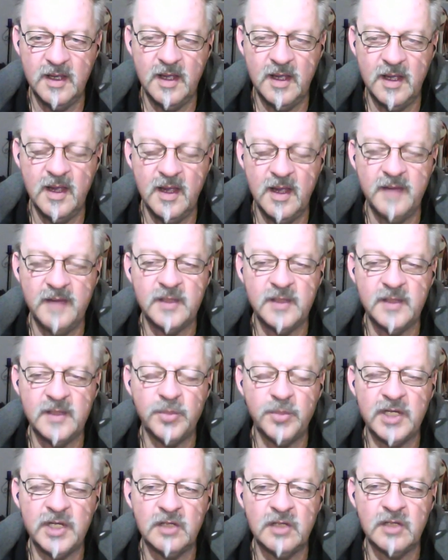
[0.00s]
And then
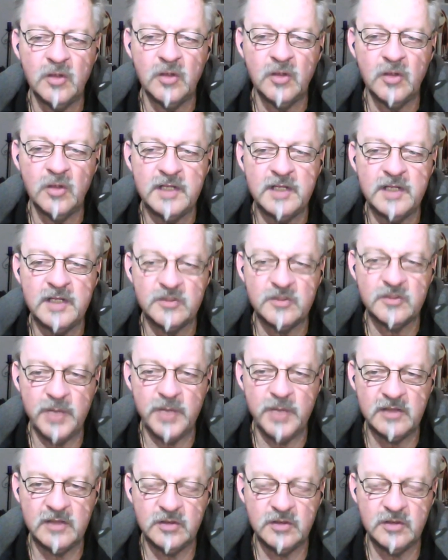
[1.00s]
bringing your awareness back
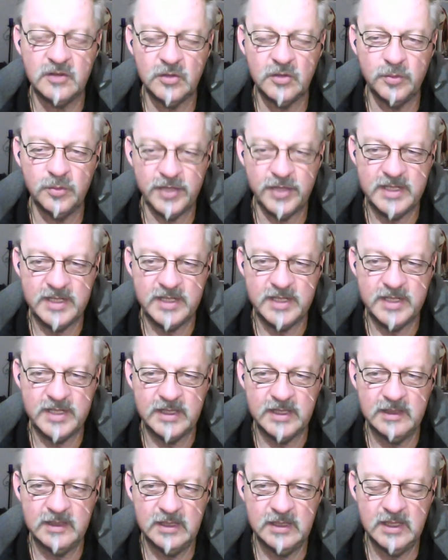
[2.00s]
to your breathing.
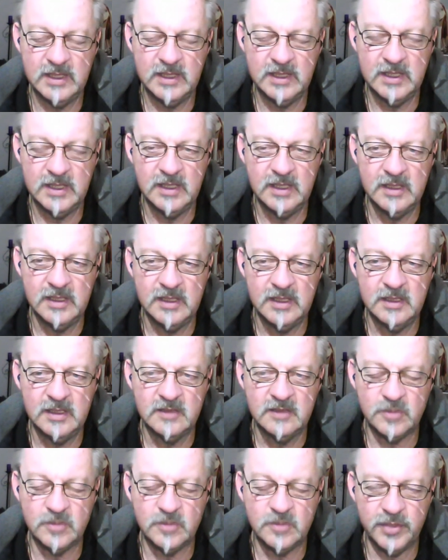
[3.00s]

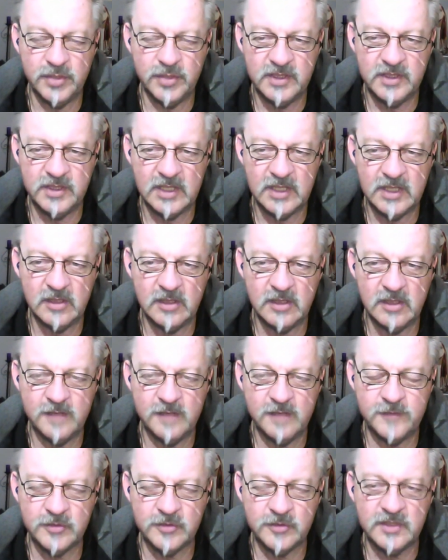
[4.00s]
So breathing that life
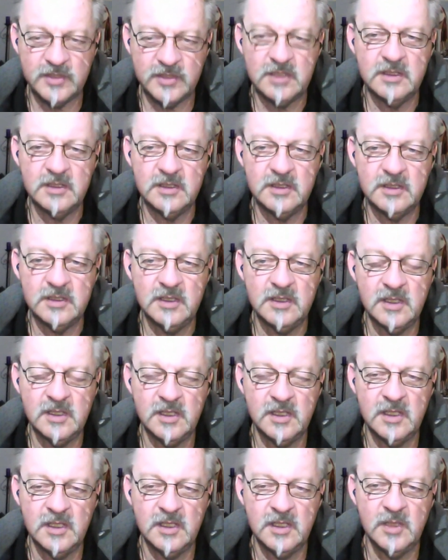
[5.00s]
force in,
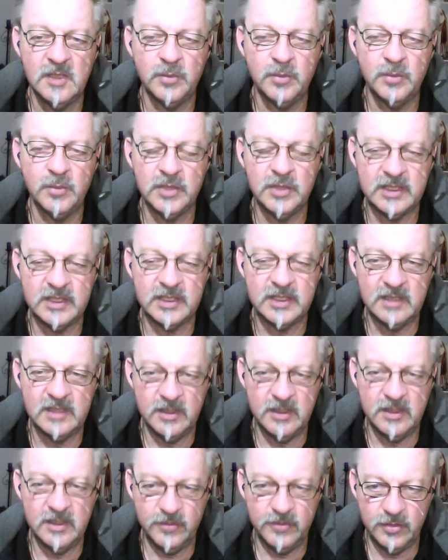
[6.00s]
pulling it down
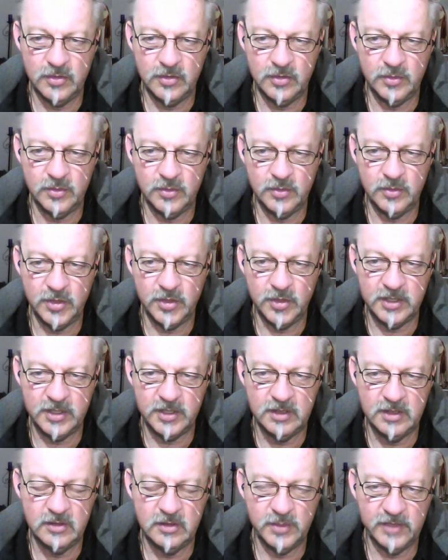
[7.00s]
through your body,
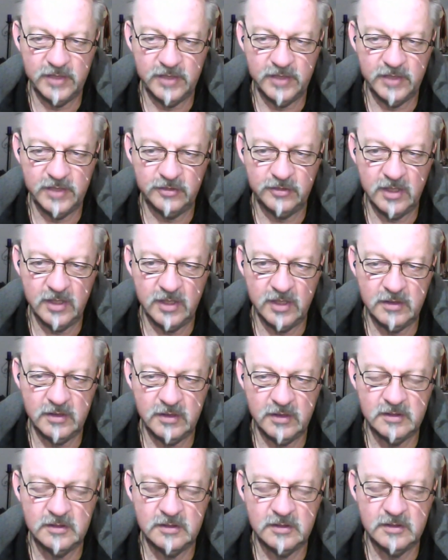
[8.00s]
your base chakra,
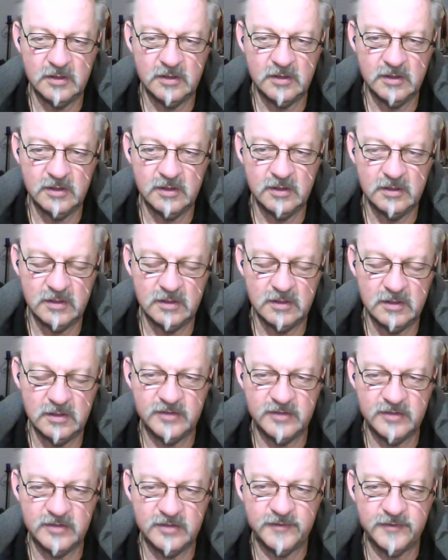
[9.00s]
legs,
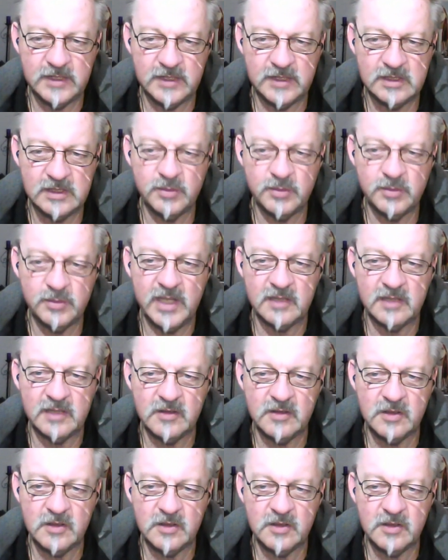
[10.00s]
feet, and back into
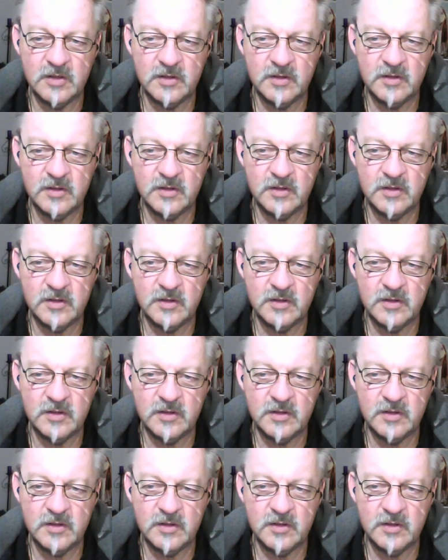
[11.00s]
the earth.